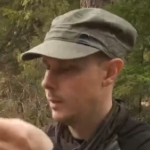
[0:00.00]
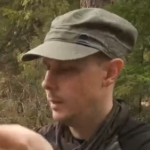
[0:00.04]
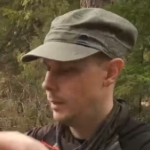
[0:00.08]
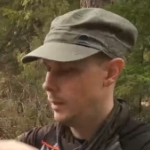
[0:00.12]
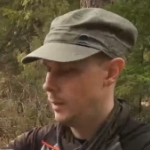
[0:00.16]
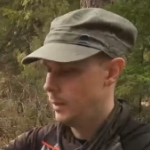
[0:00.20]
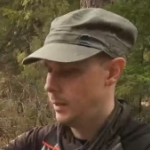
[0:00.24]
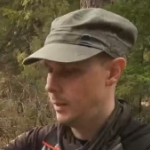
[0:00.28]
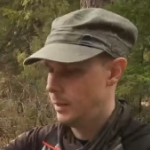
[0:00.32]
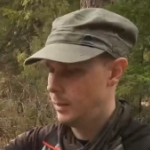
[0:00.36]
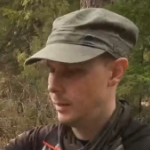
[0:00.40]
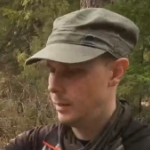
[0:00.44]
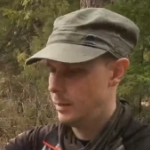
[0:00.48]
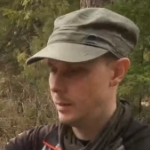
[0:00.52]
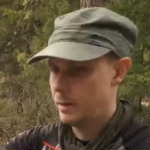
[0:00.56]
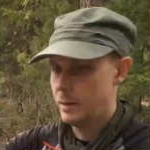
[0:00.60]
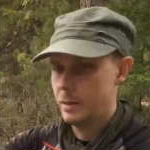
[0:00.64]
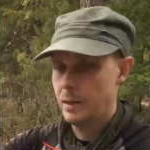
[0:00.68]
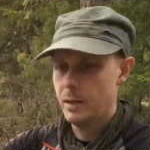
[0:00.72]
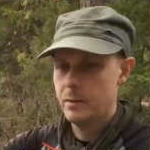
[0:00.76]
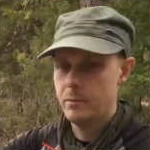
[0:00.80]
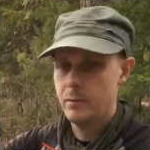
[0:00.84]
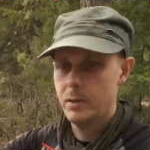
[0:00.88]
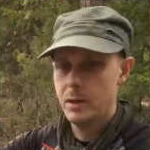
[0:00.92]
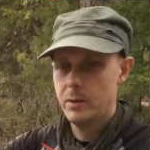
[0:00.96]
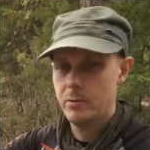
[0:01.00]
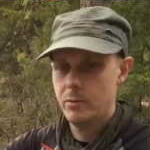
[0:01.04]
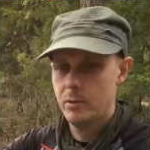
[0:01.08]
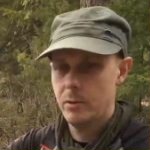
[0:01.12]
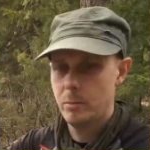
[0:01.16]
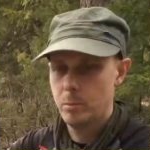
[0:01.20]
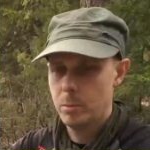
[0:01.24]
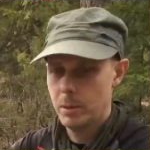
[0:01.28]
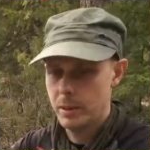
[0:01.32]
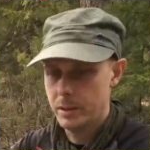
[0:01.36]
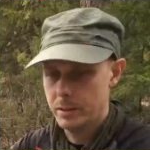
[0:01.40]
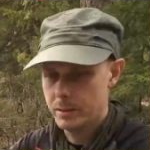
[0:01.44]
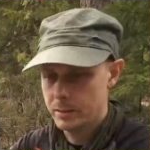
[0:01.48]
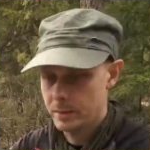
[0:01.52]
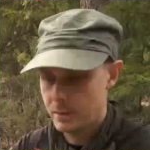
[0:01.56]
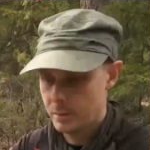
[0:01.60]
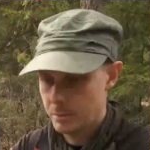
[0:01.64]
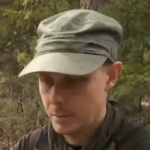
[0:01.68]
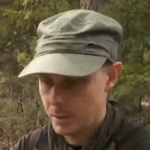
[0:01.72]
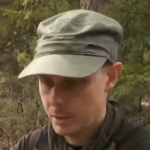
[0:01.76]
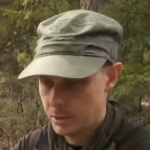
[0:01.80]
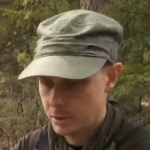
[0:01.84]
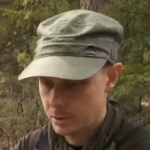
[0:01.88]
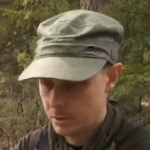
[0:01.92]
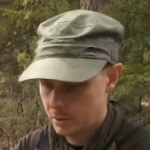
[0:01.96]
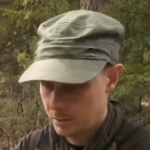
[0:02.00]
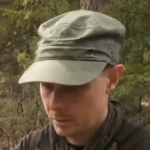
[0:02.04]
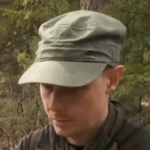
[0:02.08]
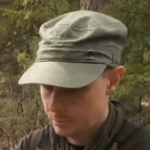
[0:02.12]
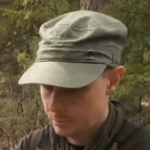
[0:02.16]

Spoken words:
and I have never replaced them actually.